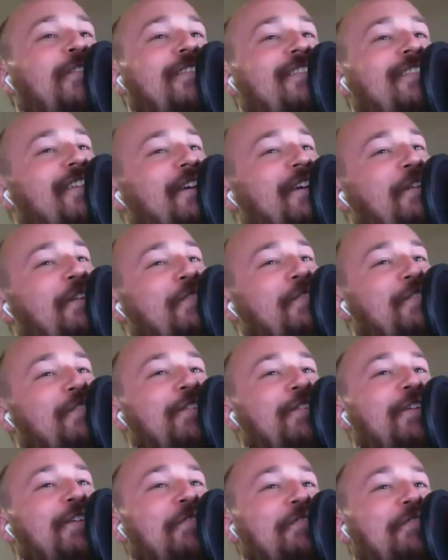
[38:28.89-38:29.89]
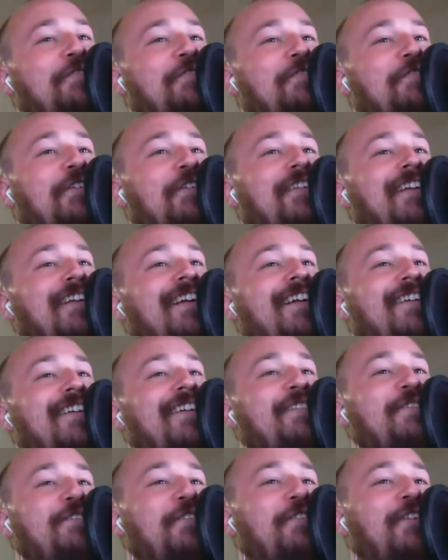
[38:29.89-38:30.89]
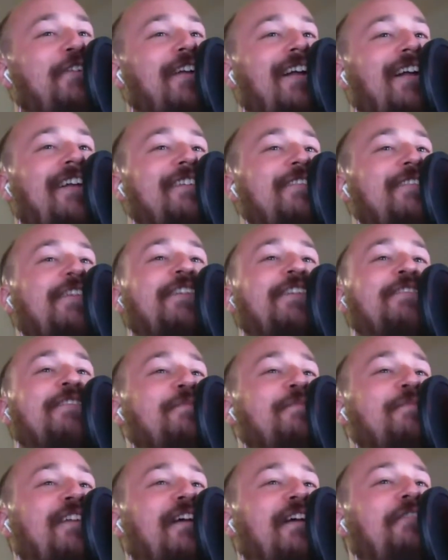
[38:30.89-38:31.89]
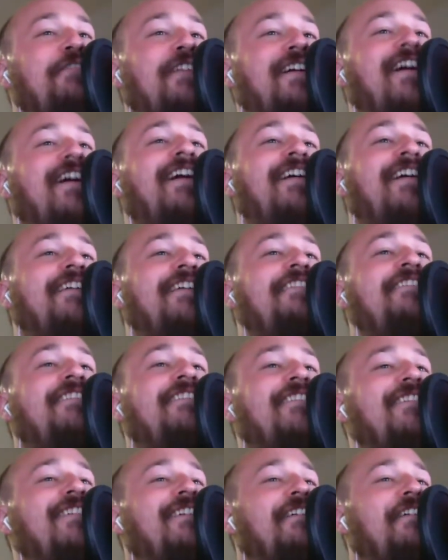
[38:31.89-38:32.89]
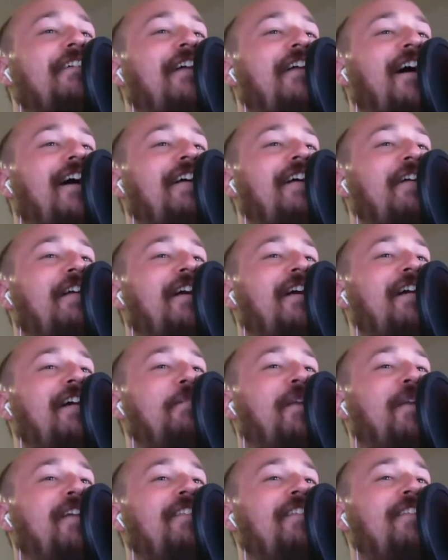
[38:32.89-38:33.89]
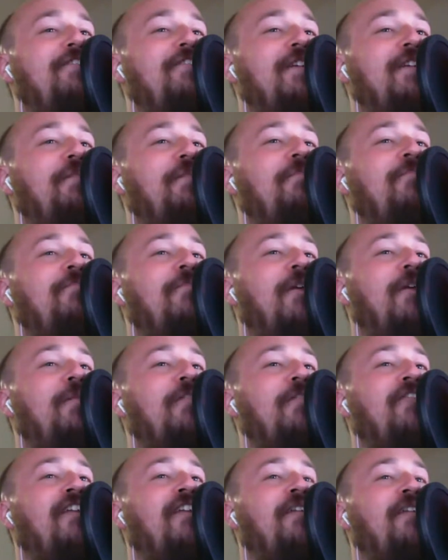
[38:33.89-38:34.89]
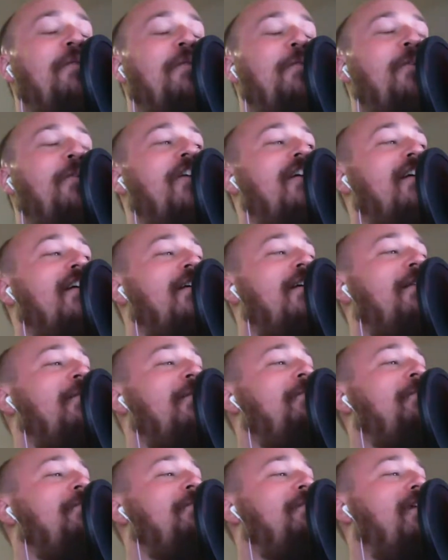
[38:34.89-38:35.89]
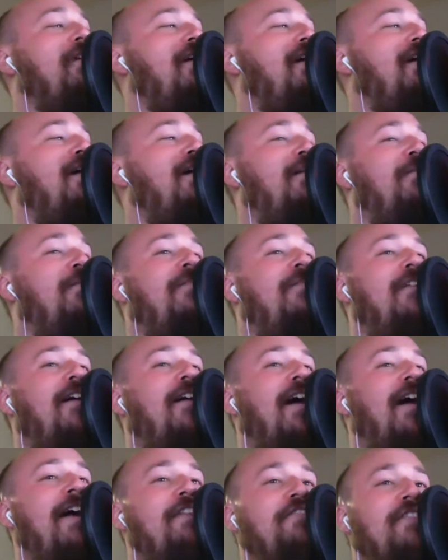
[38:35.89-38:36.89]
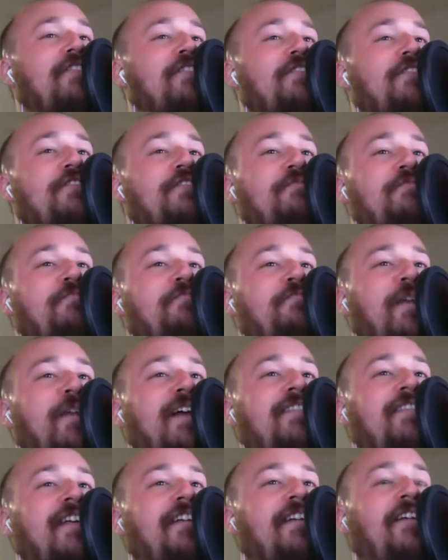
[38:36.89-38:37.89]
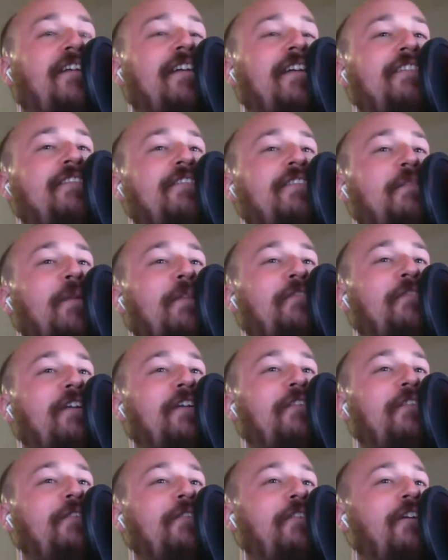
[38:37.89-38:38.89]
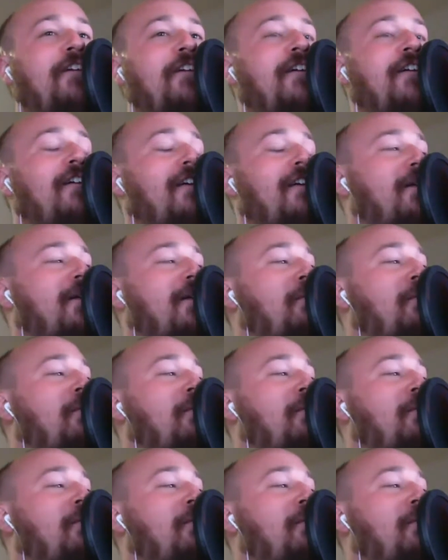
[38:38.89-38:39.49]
if it's good enough for Sterling and he's turning out this awesome stuff, like I can make the cheap Harbor Freight one work. I actually just passed that on to my father-in-law.